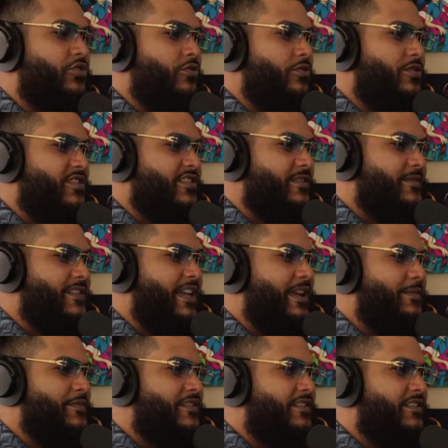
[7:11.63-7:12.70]
true, and
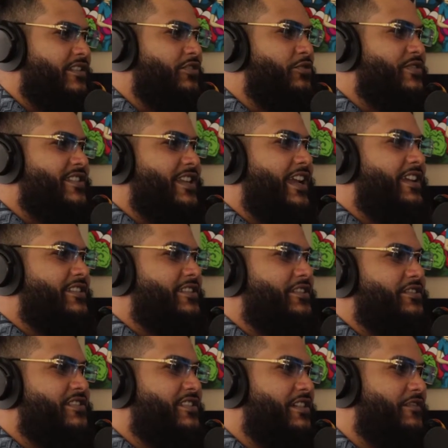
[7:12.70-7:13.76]
sometimes you say it to
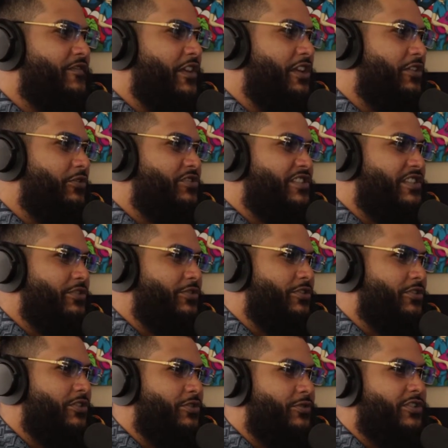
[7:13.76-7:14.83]
yourself, and you still
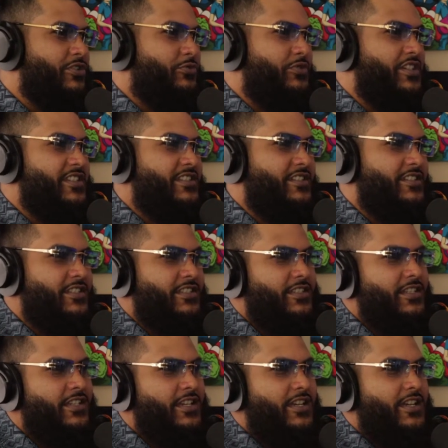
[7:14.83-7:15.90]
don't know what the reason
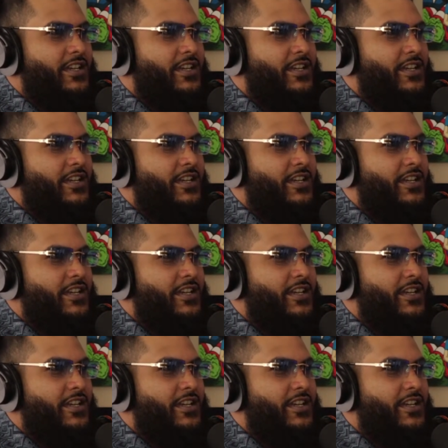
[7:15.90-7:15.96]
is.